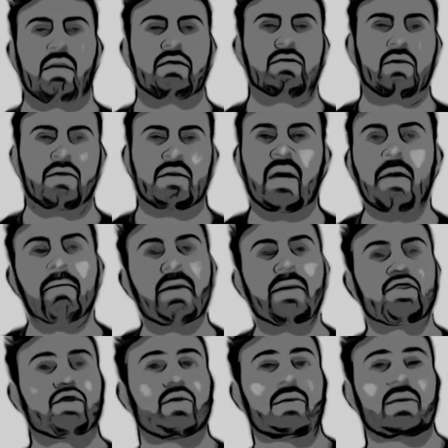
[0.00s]
So you gotta
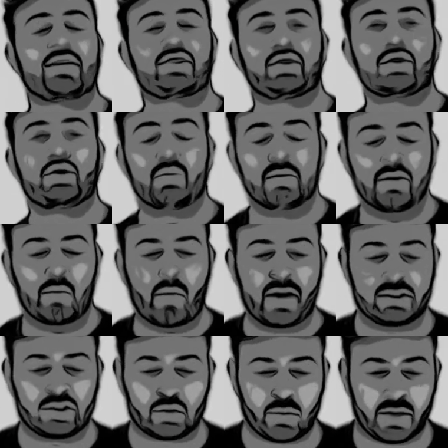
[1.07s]
make sure that you're doing the
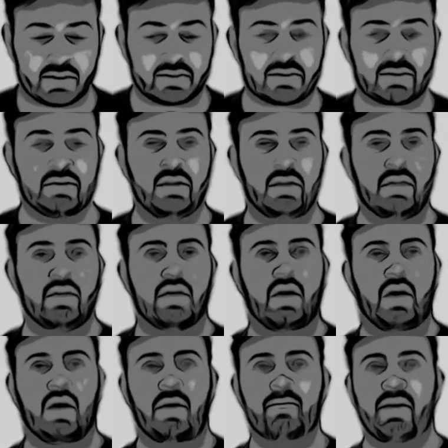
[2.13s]
right tricks
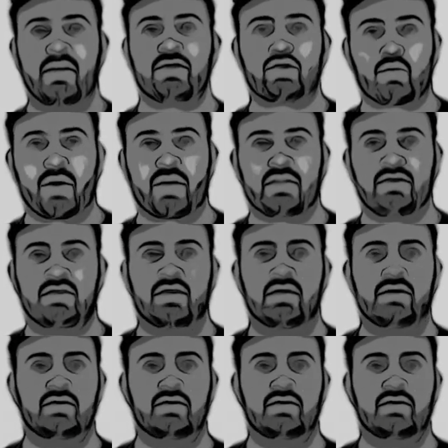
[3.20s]
and trades.